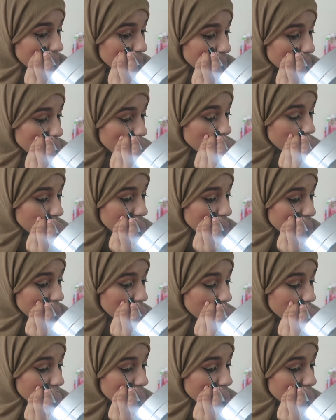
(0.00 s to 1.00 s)
So I've just
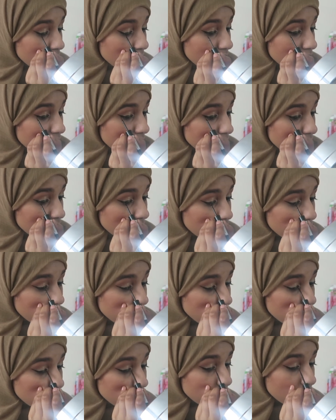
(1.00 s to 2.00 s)
done the liner,
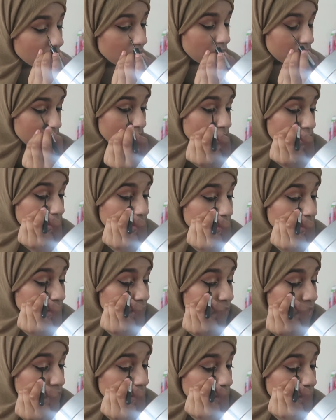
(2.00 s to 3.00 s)
and this one is
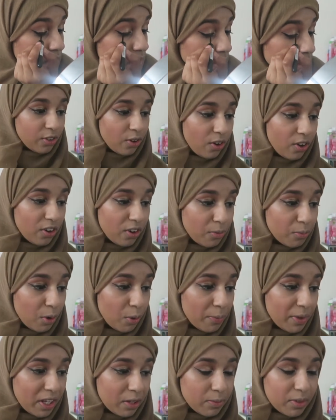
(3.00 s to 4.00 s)
nice and it's got a lot
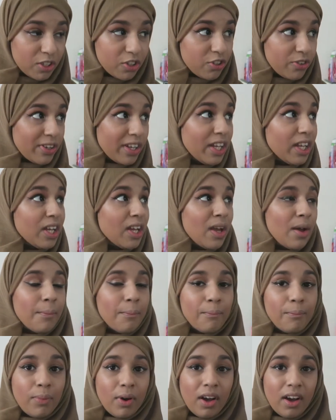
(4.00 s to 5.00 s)
more pigment to it,
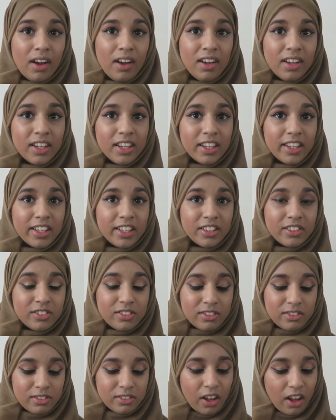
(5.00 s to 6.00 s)
but
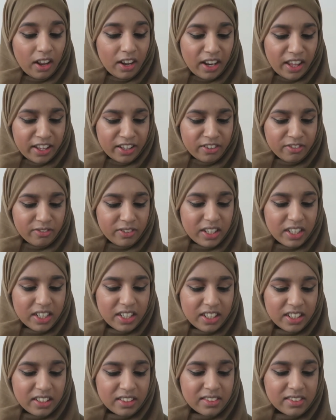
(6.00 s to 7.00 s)
it's like
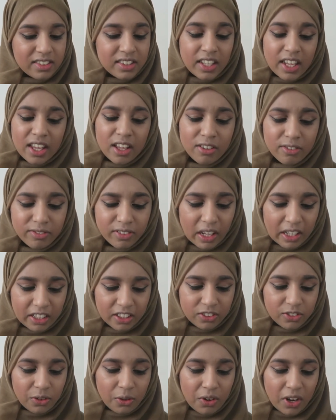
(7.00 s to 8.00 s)
really stiff
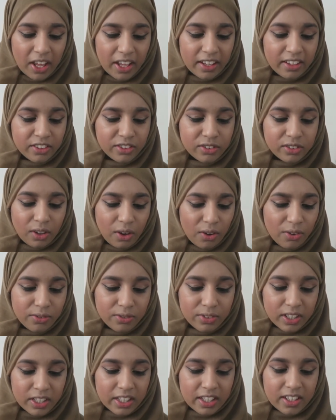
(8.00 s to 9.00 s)
and it's not like
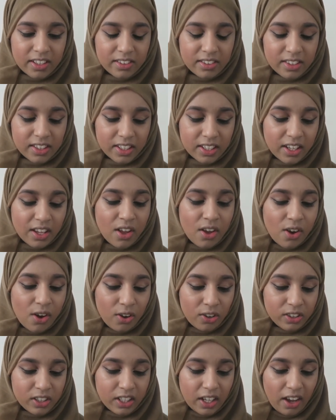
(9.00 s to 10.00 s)
soft and easy
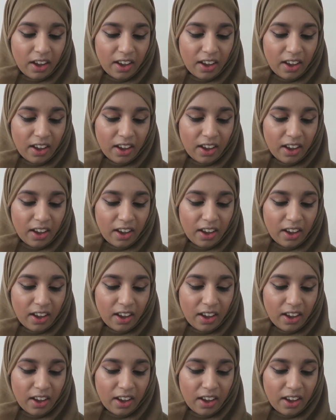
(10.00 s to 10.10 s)
on the